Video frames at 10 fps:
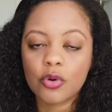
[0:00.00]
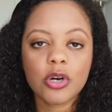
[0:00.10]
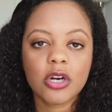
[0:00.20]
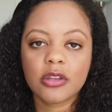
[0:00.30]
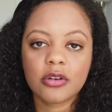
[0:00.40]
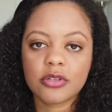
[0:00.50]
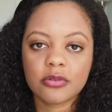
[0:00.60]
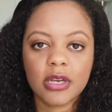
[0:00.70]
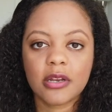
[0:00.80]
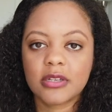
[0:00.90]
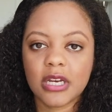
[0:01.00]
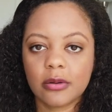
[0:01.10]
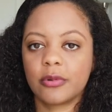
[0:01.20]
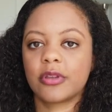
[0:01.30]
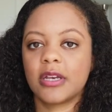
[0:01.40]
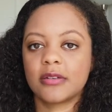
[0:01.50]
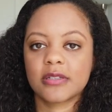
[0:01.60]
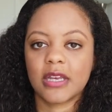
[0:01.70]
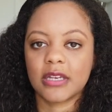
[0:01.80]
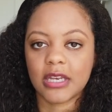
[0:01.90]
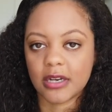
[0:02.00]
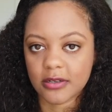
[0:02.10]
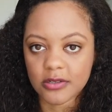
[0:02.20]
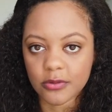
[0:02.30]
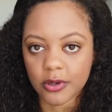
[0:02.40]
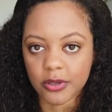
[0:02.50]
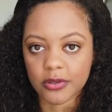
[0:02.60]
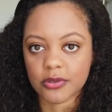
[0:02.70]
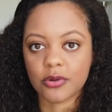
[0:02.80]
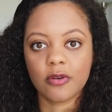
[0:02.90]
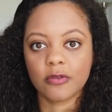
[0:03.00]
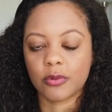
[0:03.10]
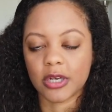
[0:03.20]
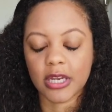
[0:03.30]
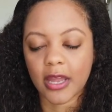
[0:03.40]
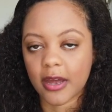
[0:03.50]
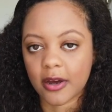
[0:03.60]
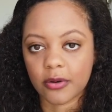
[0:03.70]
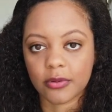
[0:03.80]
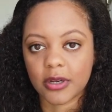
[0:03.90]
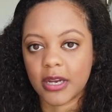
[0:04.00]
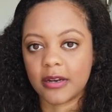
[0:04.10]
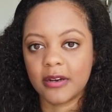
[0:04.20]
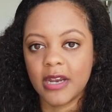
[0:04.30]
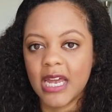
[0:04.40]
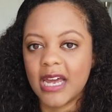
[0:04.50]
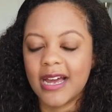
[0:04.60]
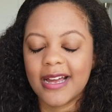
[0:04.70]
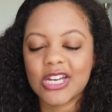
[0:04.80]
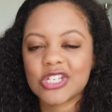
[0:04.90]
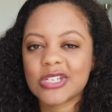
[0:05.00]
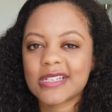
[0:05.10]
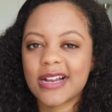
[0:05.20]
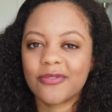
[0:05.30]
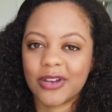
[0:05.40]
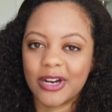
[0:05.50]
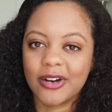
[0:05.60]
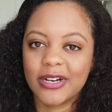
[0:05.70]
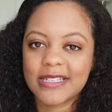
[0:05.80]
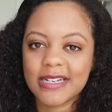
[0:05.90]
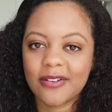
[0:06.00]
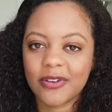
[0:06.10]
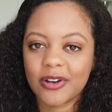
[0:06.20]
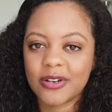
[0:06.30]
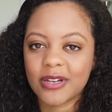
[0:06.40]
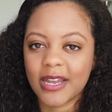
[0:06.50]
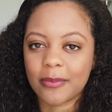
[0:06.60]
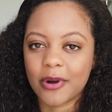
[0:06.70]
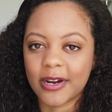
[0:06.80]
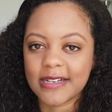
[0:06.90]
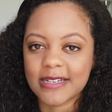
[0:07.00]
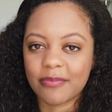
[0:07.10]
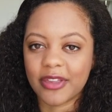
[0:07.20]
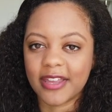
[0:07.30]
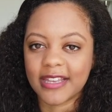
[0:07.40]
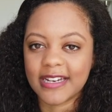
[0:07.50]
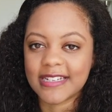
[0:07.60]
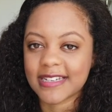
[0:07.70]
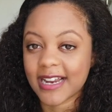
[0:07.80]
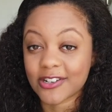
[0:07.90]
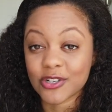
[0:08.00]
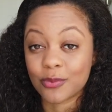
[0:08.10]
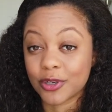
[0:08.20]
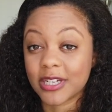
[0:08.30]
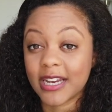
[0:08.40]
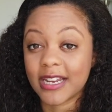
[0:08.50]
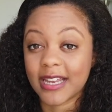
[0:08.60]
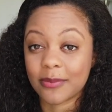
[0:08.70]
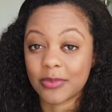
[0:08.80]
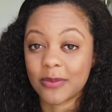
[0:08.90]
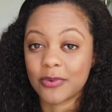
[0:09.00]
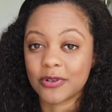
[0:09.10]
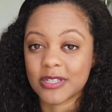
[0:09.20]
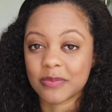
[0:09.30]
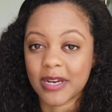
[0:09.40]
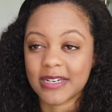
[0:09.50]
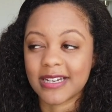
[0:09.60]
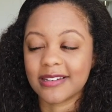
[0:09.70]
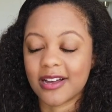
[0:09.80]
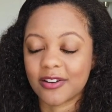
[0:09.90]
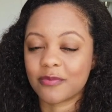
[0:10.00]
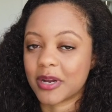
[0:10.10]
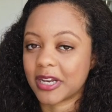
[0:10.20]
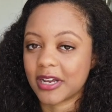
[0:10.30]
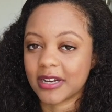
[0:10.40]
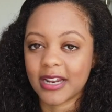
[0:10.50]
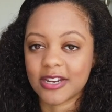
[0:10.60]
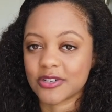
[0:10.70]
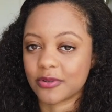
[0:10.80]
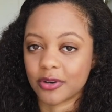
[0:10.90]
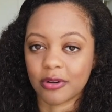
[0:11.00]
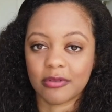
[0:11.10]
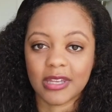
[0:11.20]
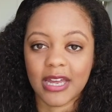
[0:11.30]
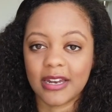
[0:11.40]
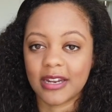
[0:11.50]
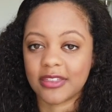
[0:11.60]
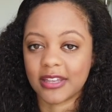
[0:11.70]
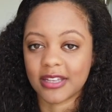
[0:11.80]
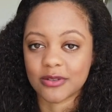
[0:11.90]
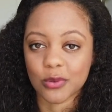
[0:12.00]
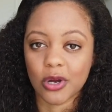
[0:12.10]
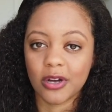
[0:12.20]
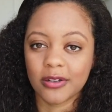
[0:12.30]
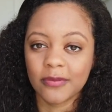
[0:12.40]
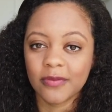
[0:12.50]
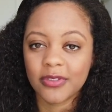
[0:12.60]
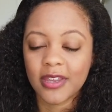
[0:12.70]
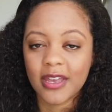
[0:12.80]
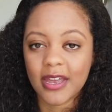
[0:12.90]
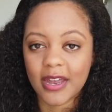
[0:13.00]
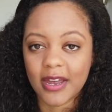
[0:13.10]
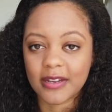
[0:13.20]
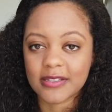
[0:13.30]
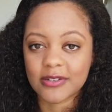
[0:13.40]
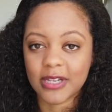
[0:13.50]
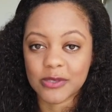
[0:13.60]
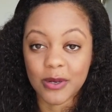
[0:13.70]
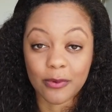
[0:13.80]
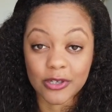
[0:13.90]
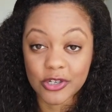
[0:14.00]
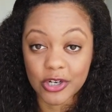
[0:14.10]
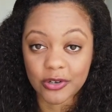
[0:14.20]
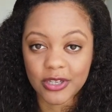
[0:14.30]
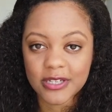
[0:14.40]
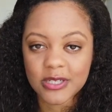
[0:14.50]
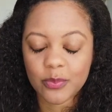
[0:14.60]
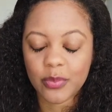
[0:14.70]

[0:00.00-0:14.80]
Or they're doing terrible things like eating disorders or overworking out, and it's just not fair. It's not fair to like market something that isn't actually working and get people to spend a lot of money on it. I don't agree with that. I think that's wrong. And so that's why I wanted to share this.